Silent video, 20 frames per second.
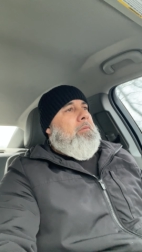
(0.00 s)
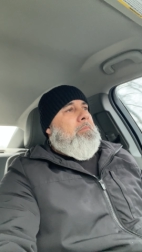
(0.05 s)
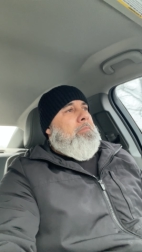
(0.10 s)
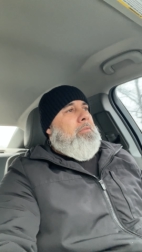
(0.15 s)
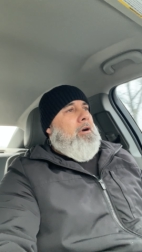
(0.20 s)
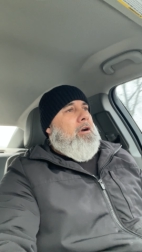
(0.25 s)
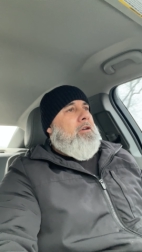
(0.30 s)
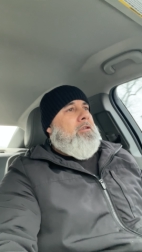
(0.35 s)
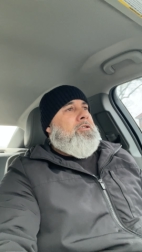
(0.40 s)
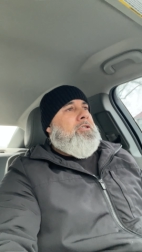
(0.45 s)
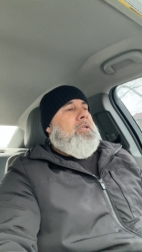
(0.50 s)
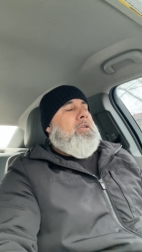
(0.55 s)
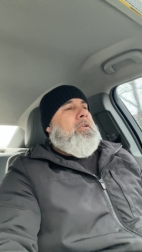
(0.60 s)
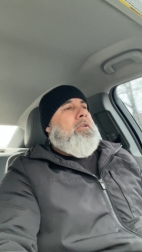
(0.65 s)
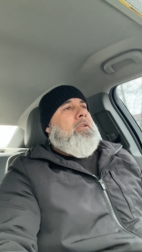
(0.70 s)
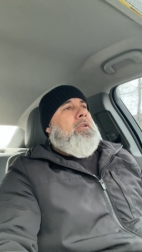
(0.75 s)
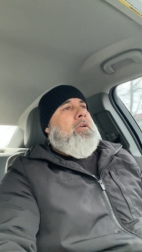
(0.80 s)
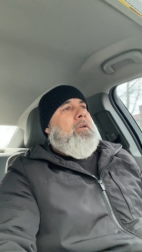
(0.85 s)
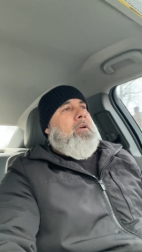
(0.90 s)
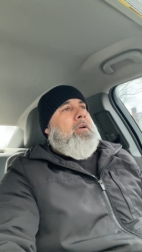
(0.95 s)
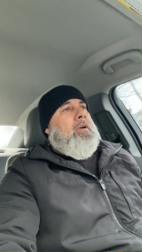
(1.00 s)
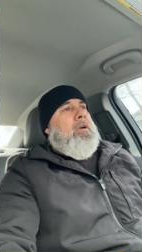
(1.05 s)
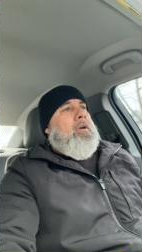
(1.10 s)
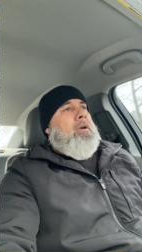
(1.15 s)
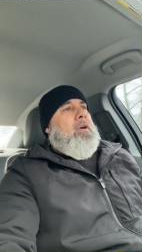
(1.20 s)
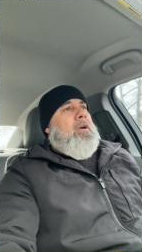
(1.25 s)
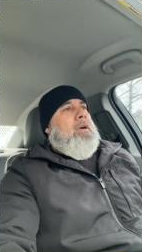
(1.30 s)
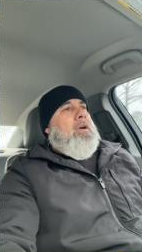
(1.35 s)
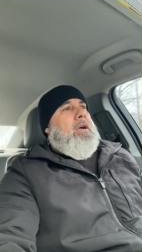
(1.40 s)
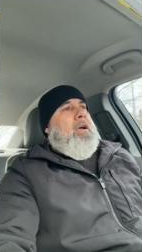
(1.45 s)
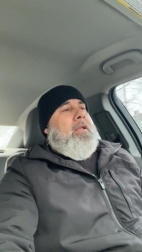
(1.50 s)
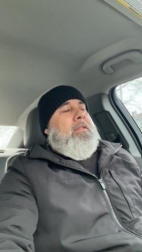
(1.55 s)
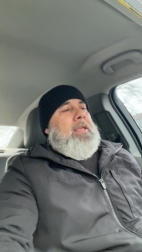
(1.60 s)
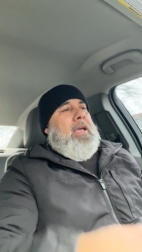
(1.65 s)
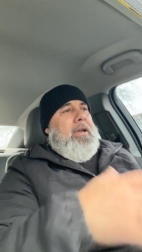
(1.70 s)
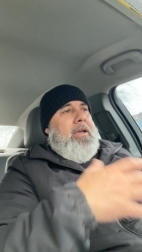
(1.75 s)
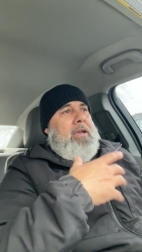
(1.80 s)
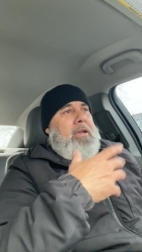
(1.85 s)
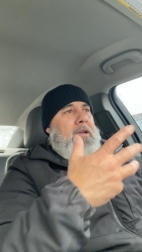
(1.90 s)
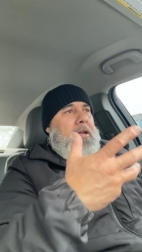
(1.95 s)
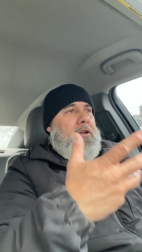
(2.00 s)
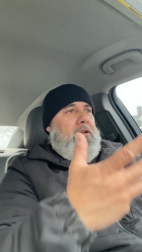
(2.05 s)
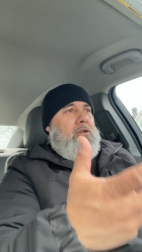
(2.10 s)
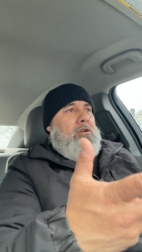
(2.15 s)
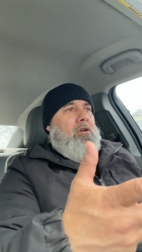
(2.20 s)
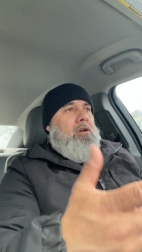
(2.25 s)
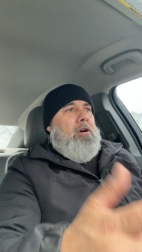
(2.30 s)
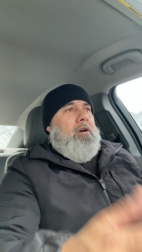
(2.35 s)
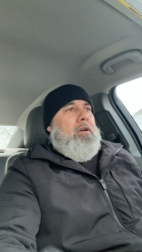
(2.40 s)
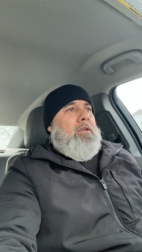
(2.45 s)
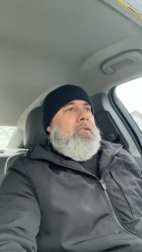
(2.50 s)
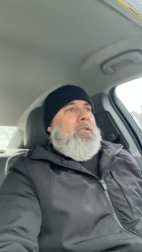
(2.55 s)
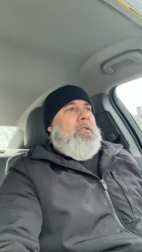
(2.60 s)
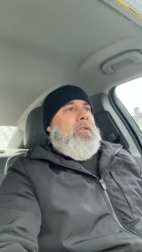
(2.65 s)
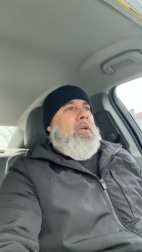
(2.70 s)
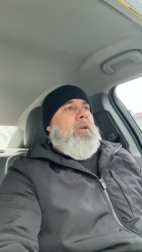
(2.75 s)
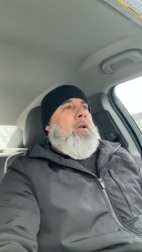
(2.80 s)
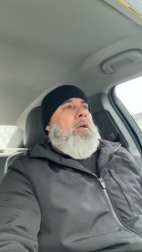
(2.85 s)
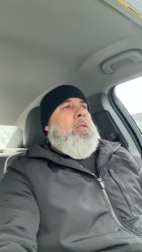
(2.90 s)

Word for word: person and they can hear yours